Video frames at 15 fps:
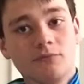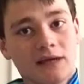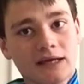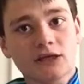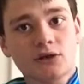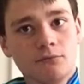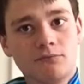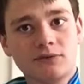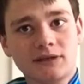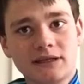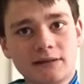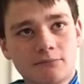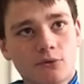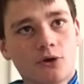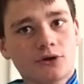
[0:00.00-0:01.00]
like
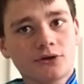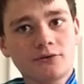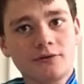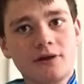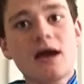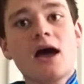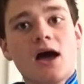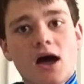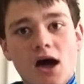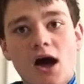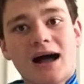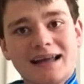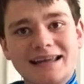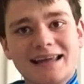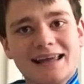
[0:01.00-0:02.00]
completely broken,
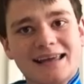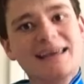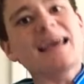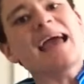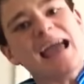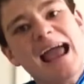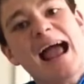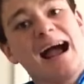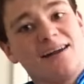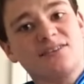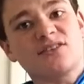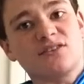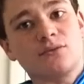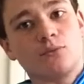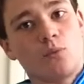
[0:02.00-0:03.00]
i.e.
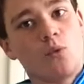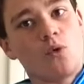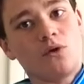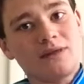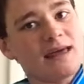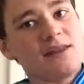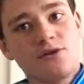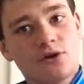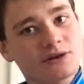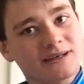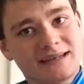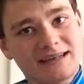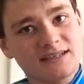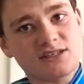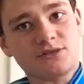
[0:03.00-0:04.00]
out of the wall and not
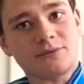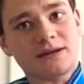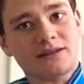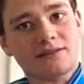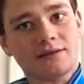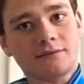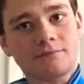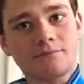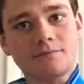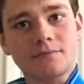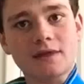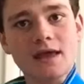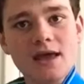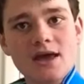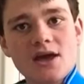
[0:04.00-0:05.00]
connected to anything.
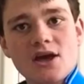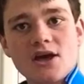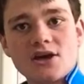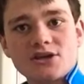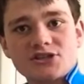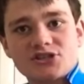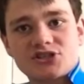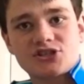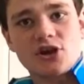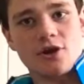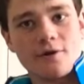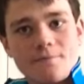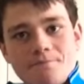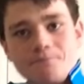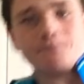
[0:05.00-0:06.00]
So,